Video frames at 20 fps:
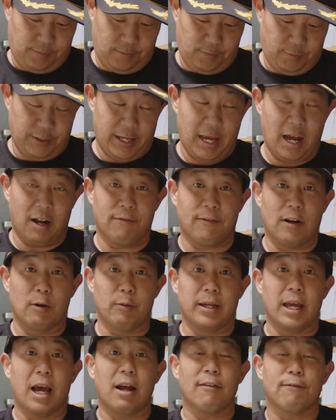Okay, we, had so
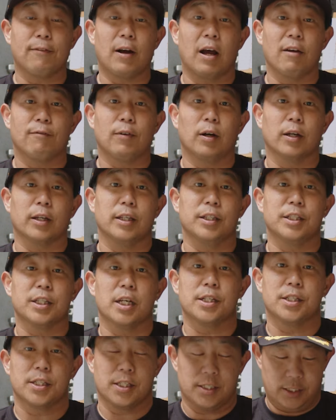we had five fucking
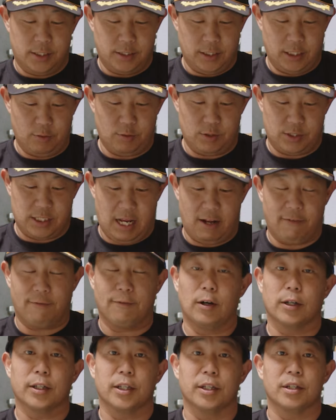judges. It was that
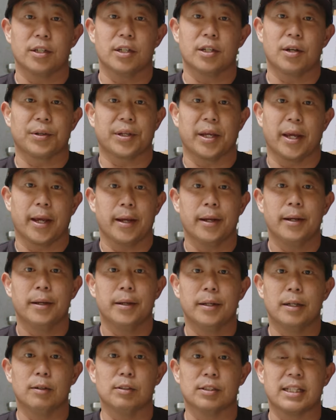fucking good, okay?
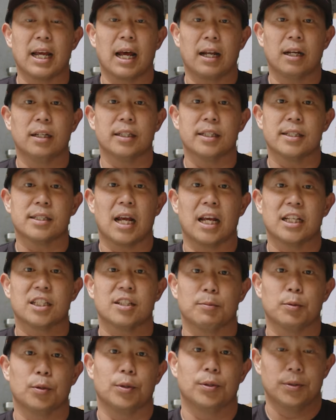It was that
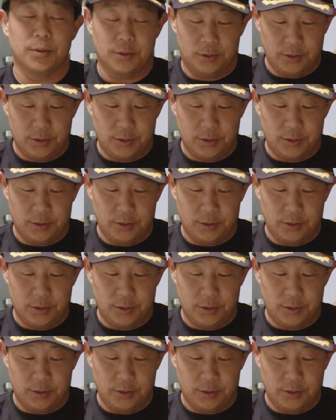undecisible.